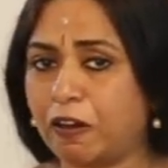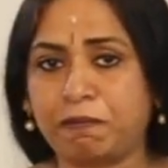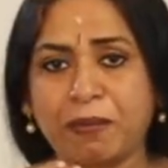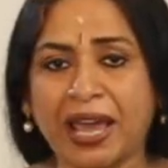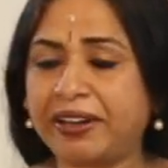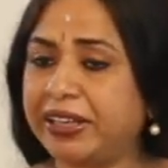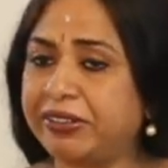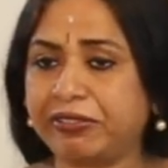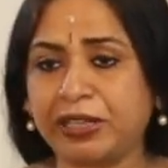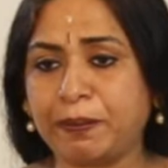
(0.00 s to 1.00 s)
of
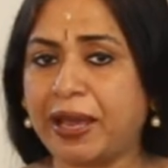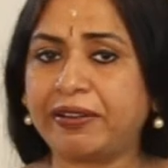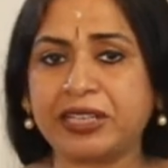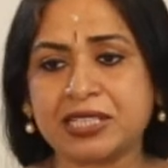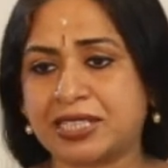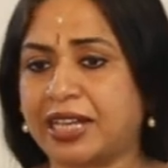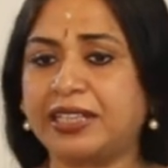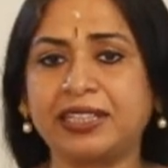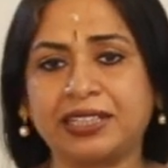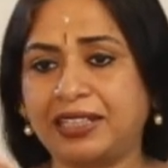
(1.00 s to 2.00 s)
marrying, remarrying,
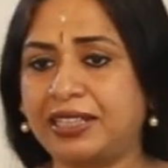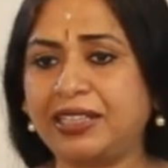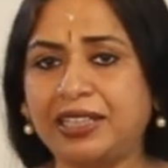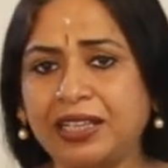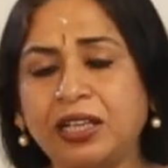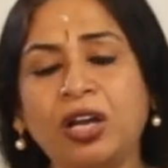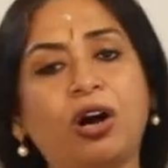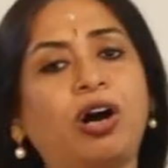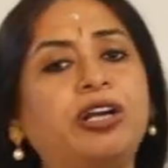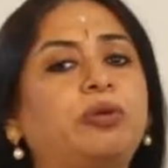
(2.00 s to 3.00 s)
studying and leading,
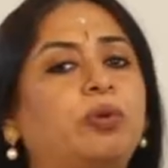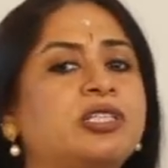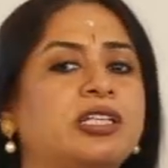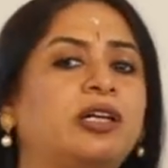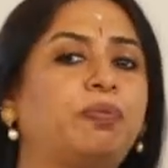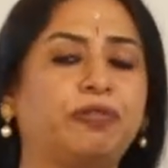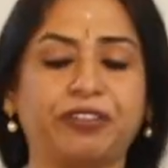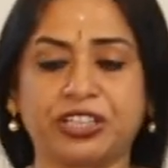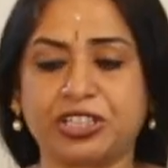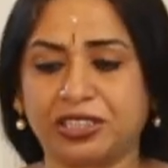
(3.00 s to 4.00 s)
or it was in her
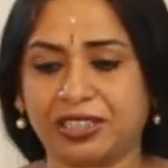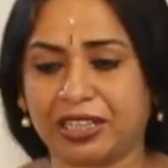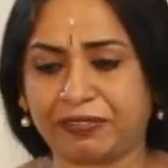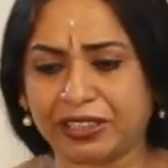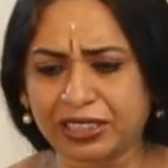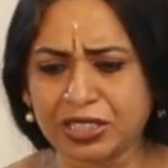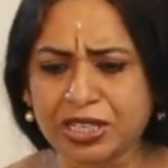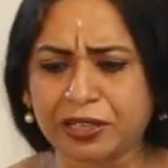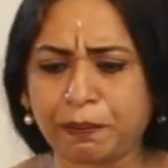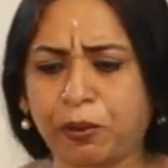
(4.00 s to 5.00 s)
professional life. I think those
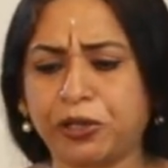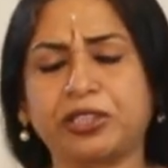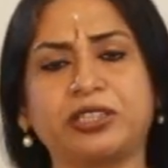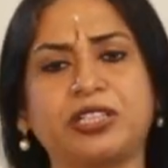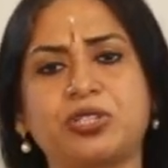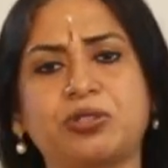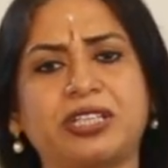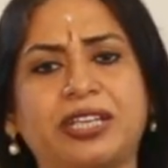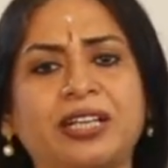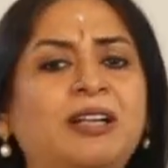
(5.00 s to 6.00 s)
are important things to
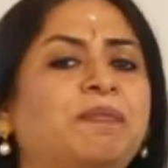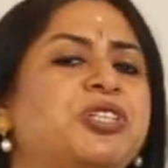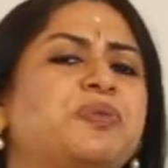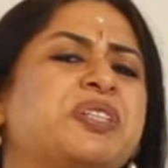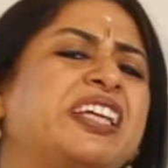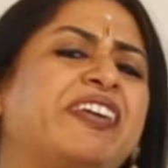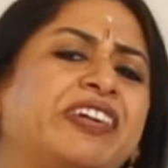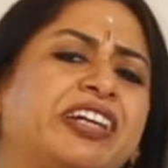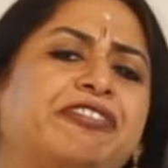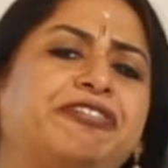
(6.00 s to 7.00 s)
take. She was
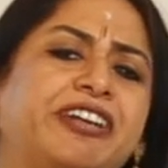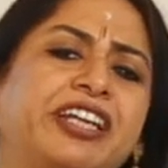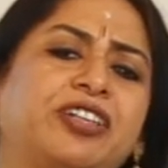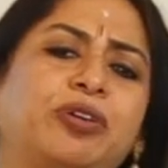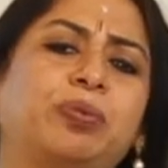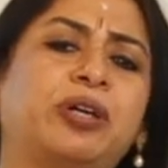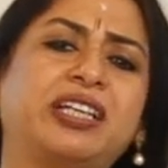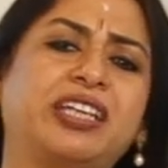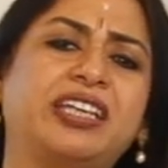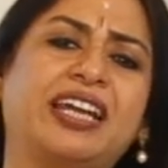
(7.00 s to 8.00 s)
never afraid of
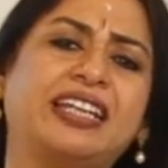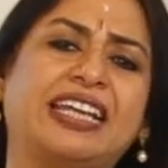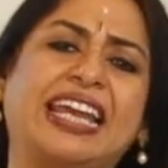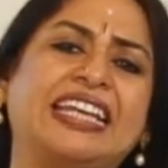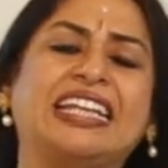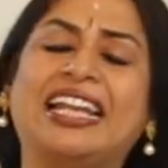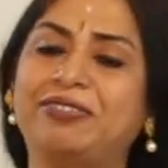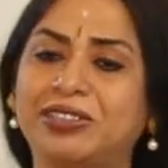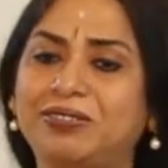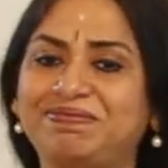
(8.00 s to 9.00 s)
working at any
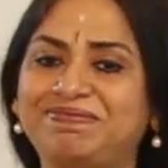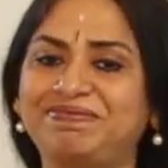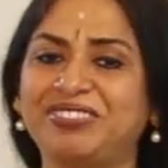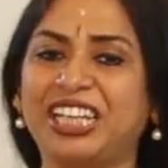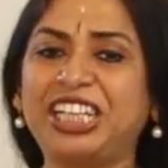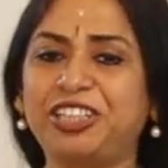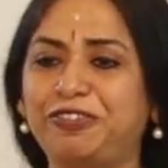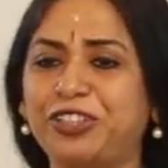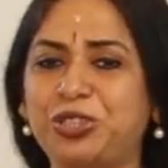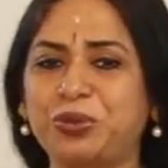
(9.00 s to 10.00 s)
level.
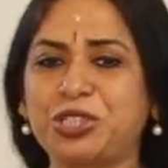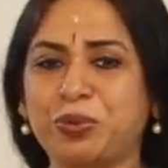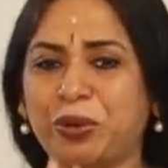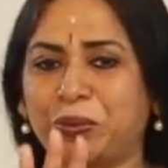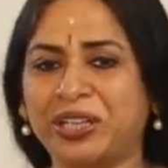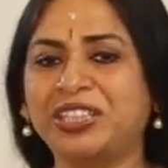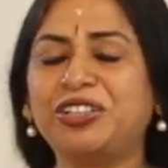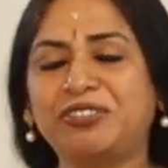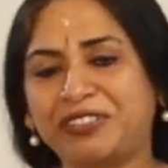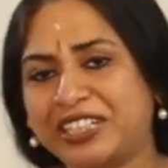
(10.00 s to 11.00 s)
Individuals were
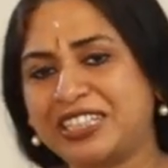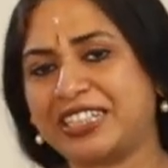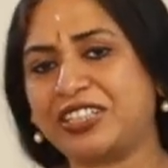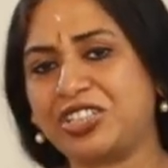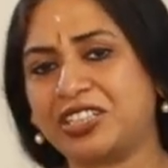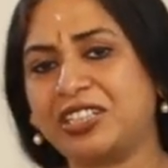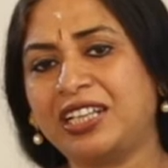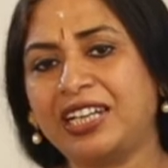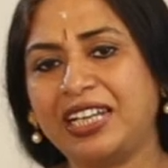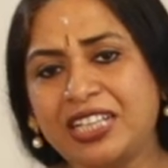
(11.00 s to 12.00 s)
worthy of her
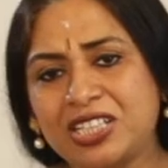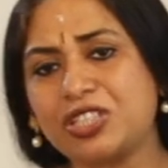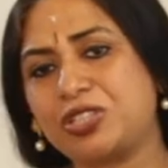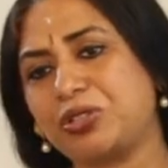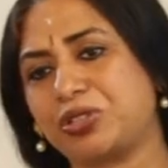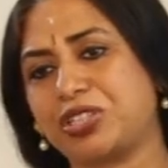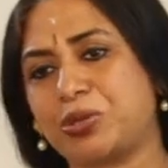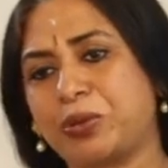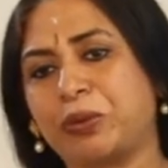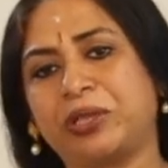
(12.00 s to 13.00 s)
attention.
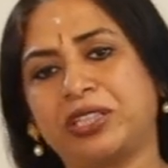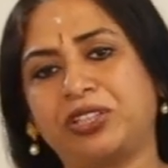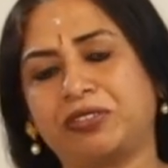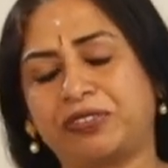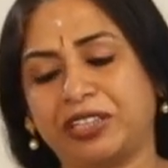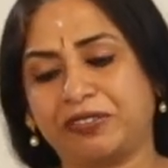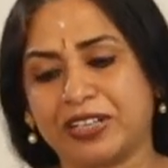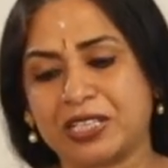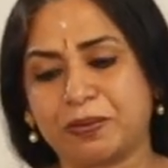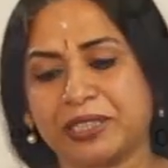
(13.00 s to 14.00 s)
Institutions were worthy of her
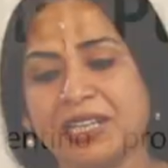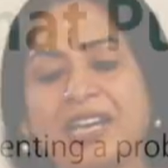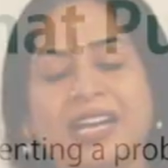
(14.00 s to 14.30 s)
investment.